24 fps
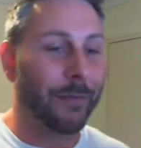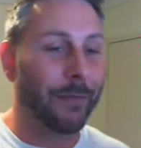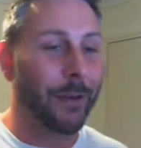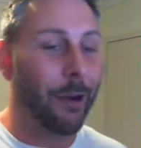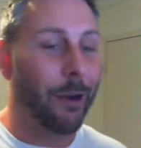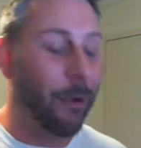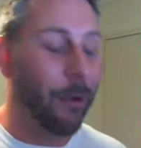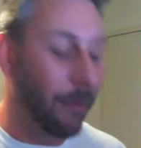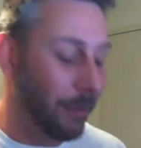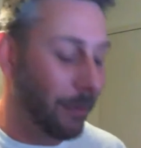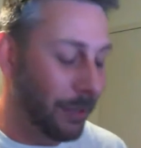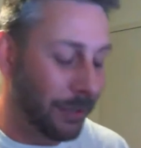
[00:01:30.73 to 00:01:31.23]
I
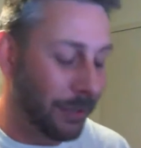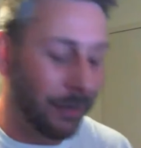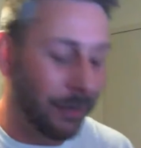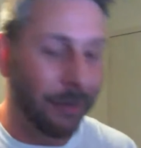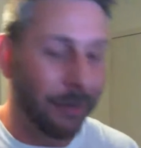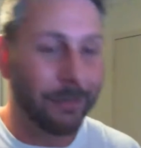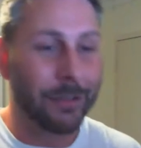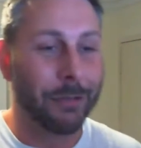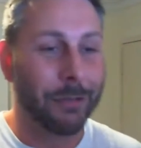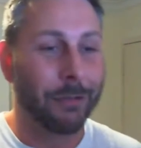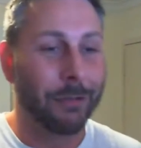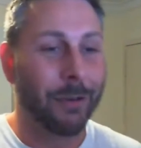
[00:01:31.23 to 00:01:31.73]

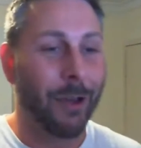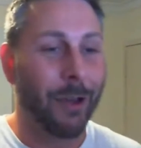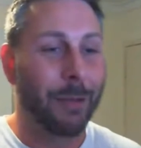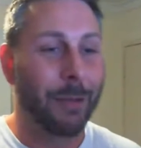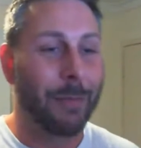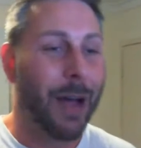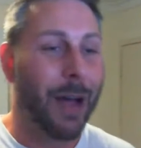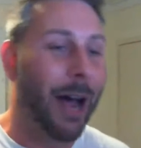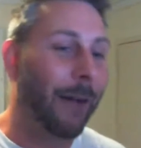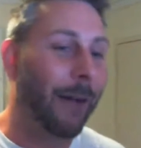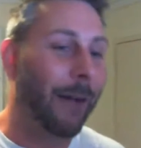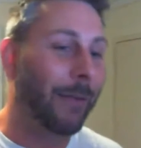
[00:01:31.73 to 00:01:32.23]
was doing like
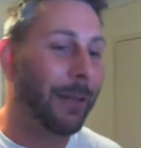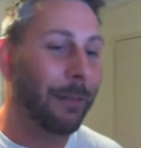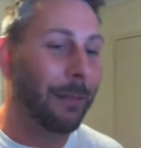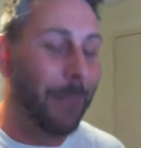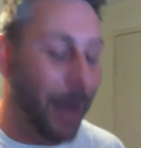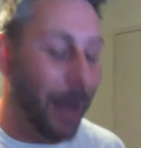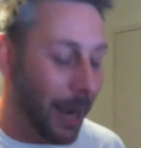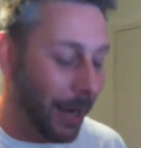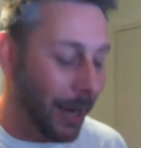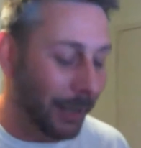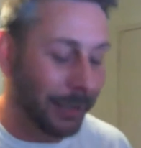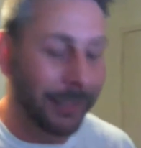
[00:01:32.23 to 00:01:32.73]
Marvin the
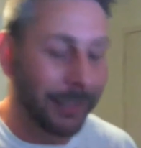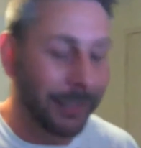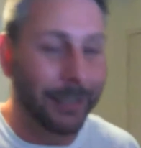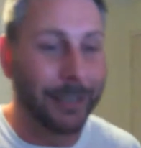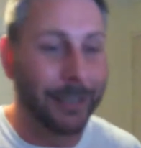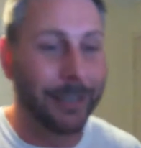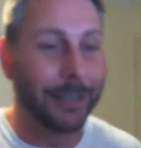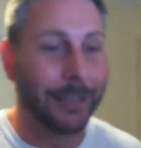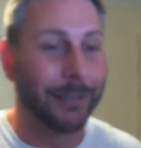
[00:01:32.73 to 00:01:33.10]
Martian